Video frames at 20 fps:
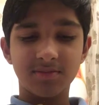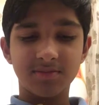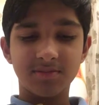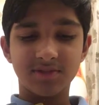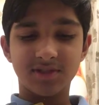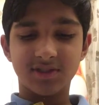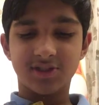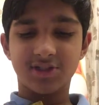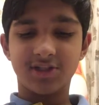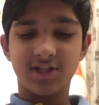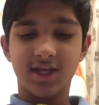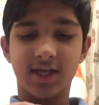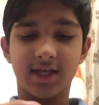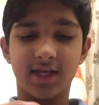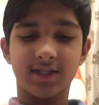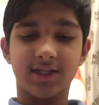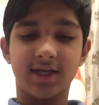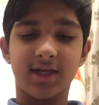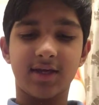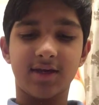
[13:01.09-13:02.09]
Just
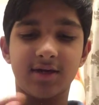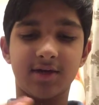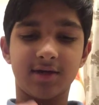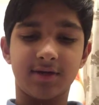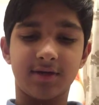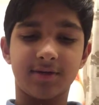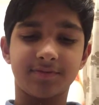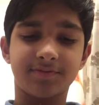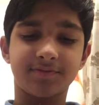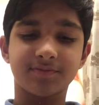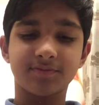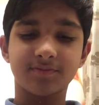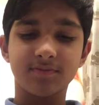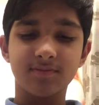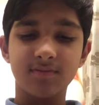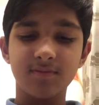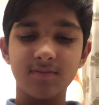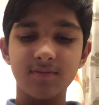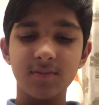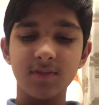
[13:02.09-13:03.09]
saying. Then
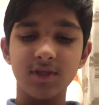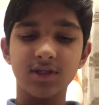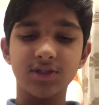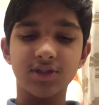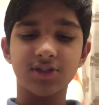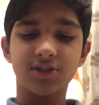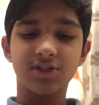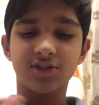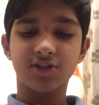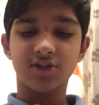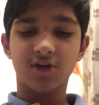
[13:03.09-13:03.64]
just